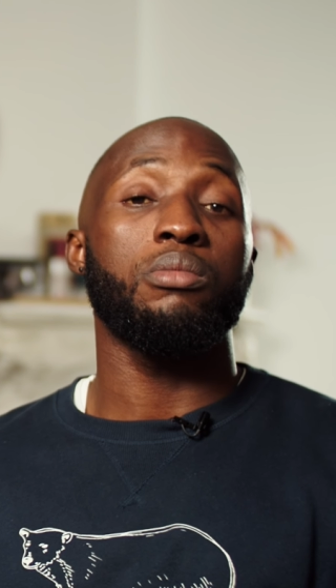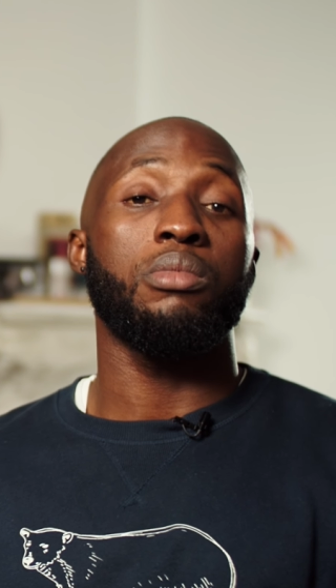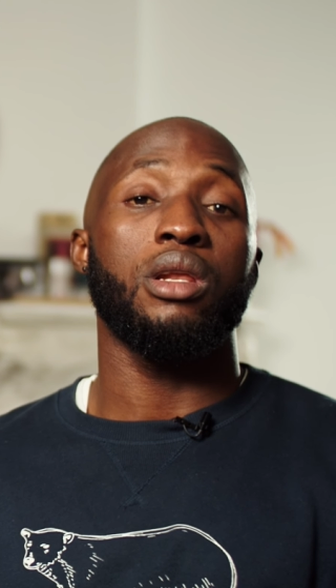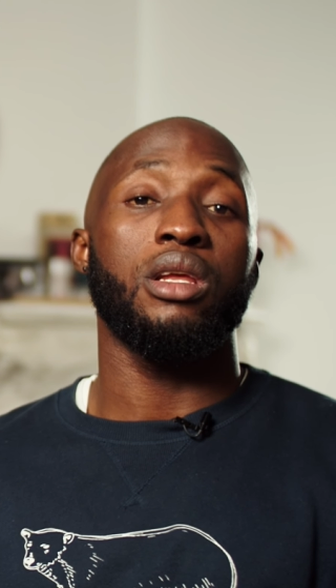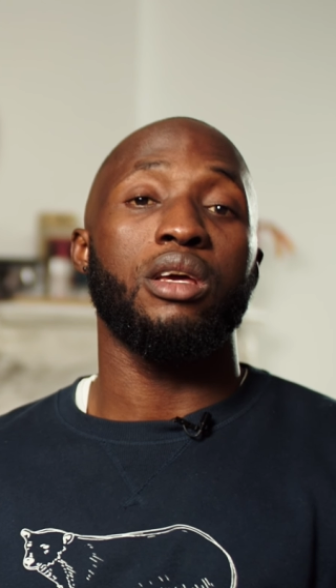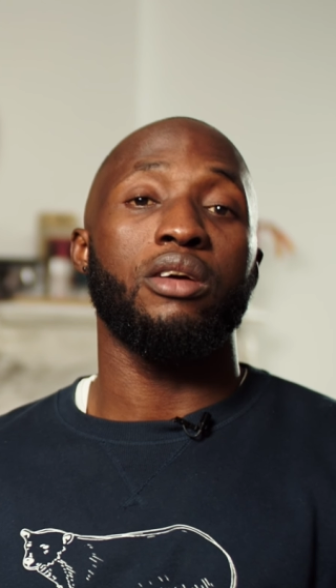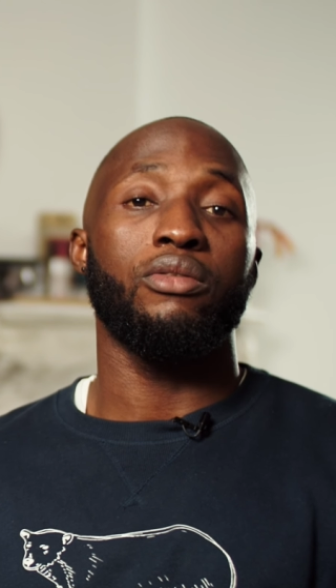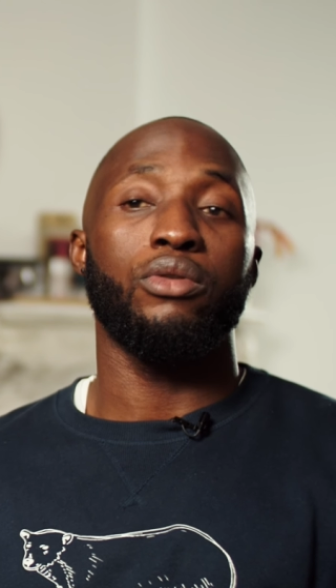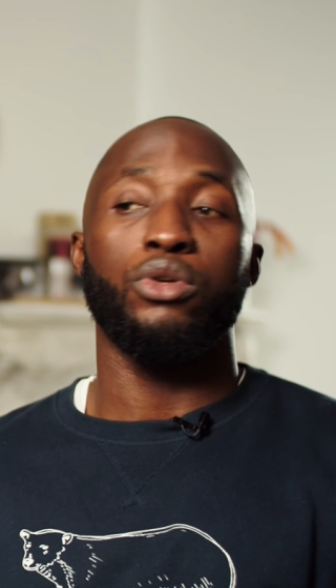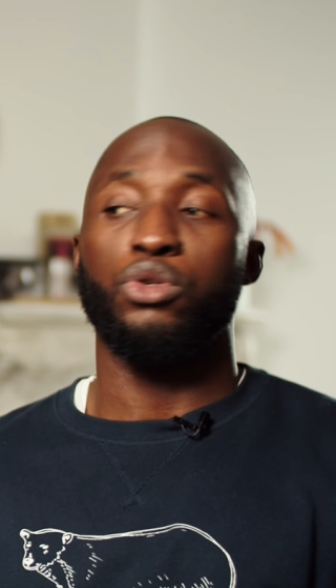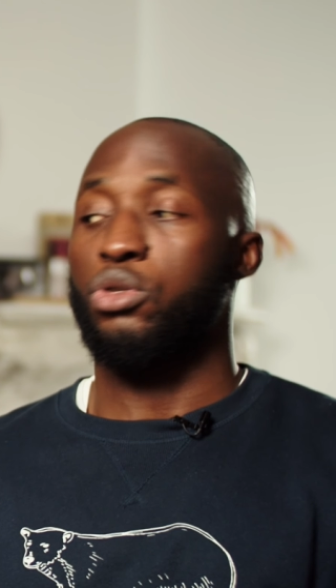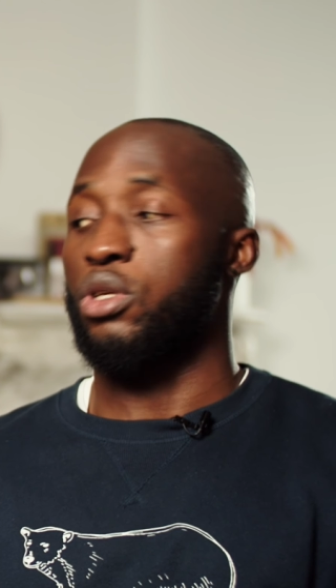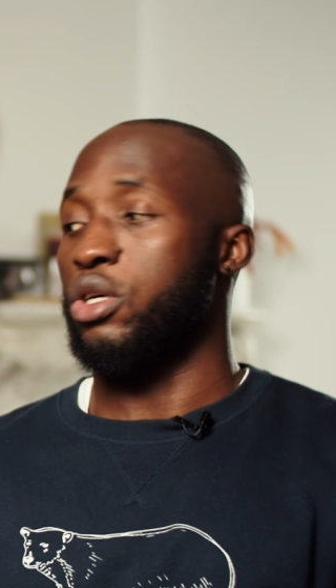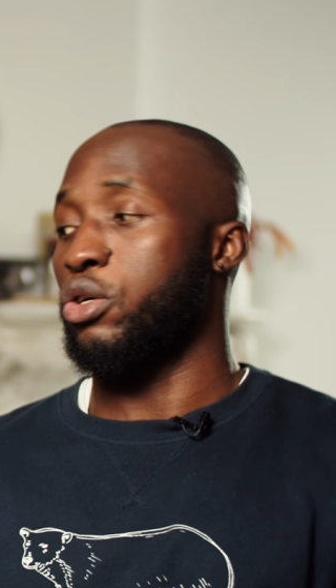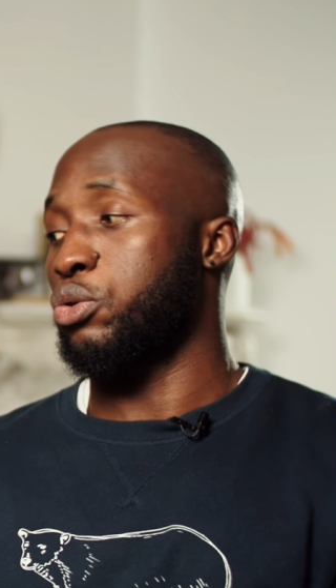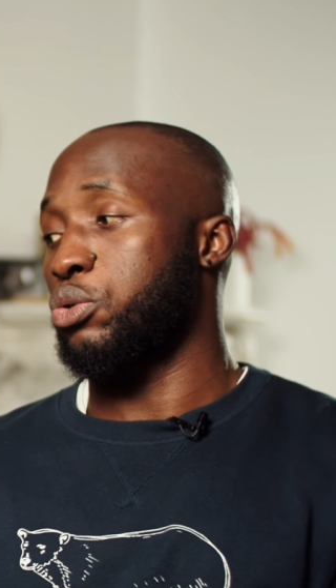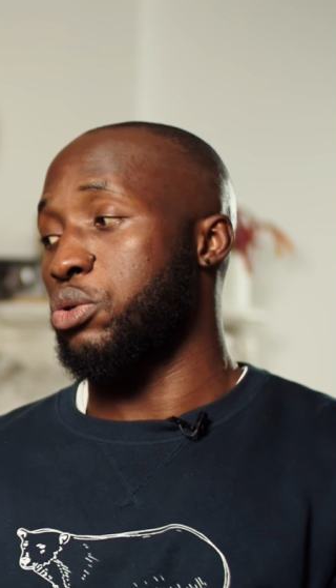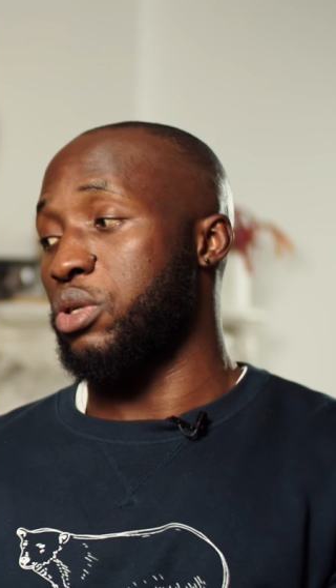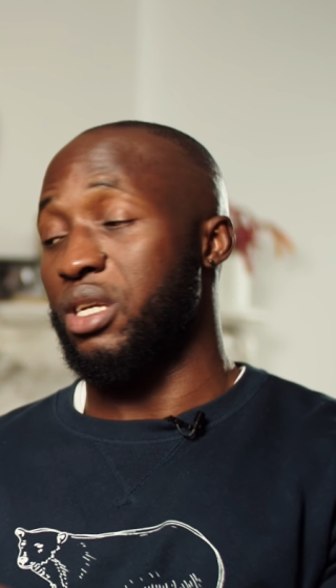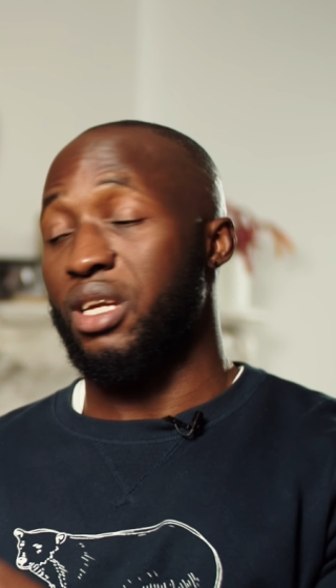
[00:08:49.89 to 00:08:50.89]
believe this will
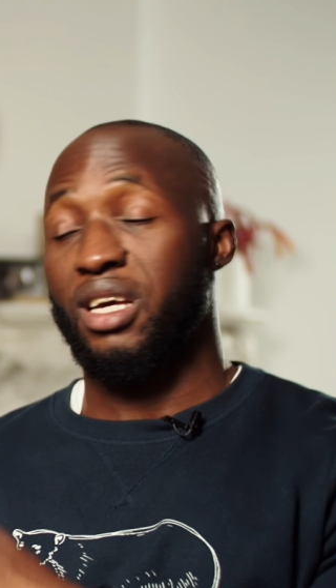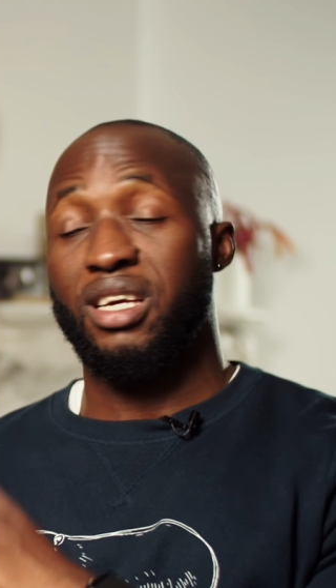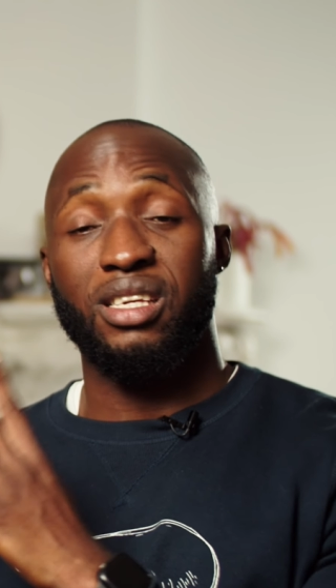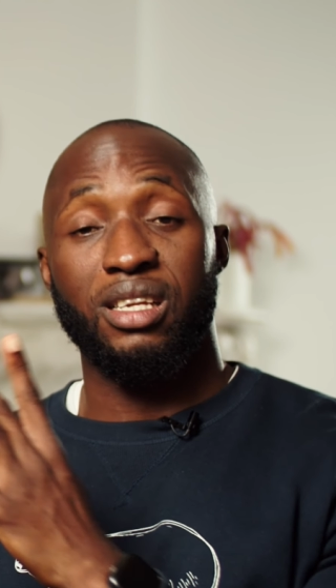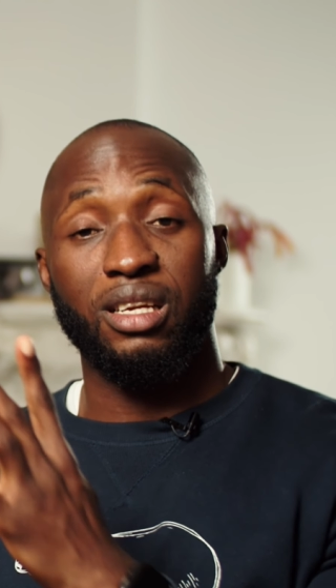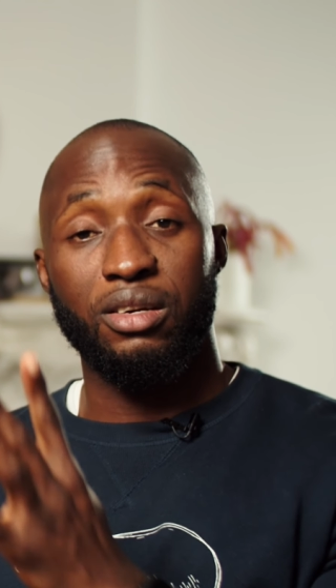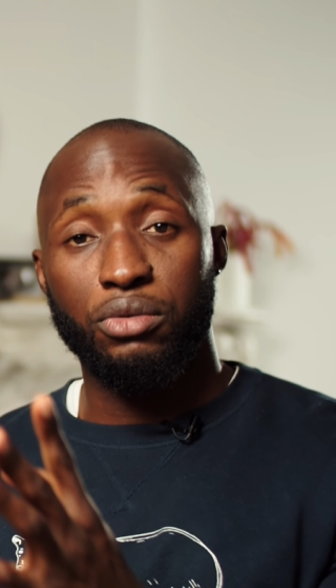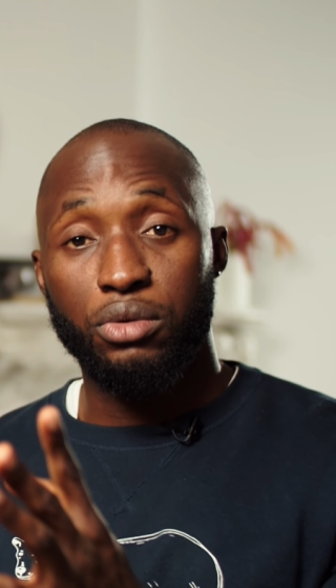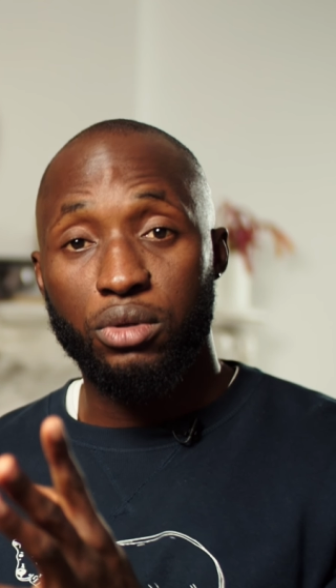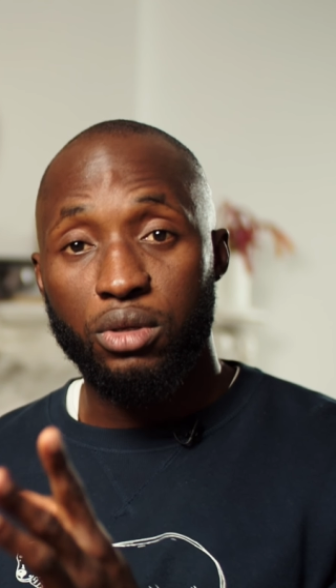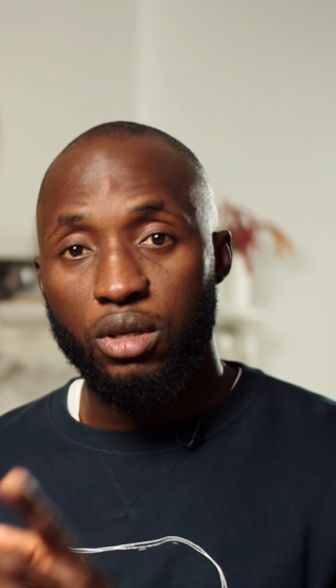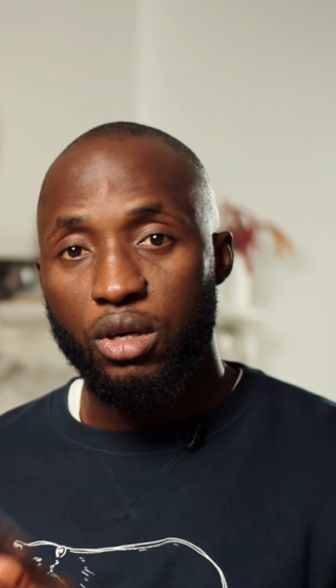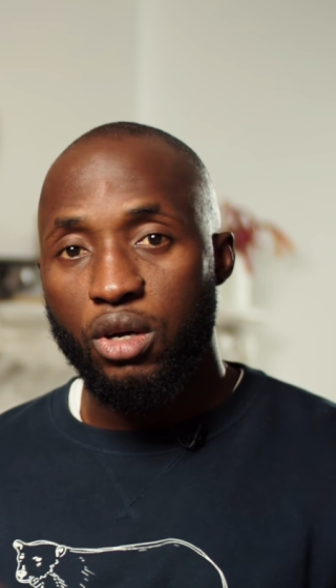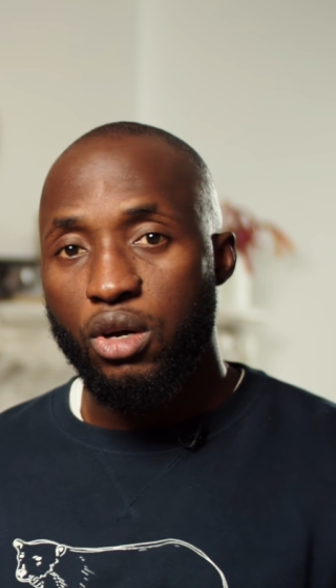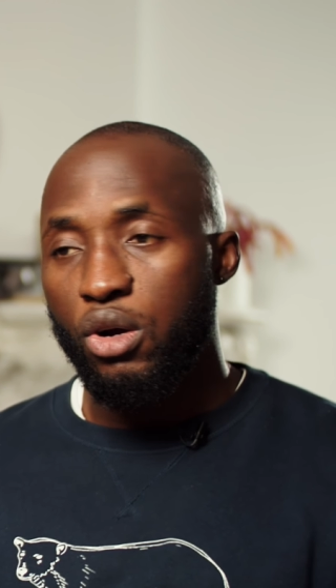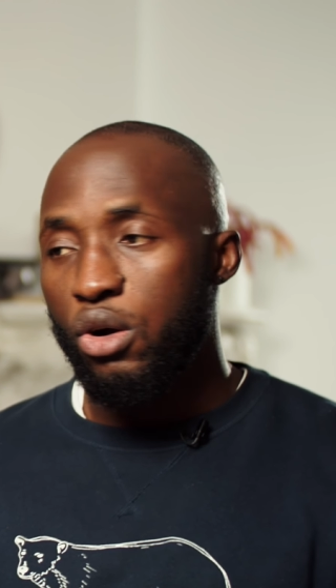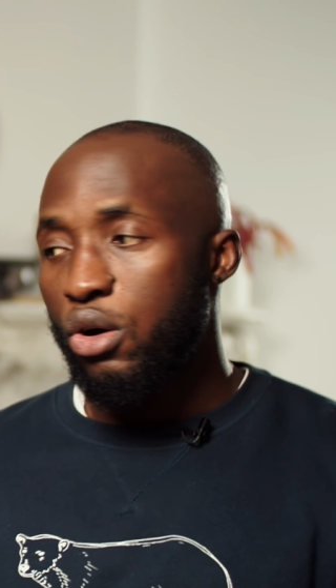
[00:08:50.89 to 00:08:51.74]
take you to the next level,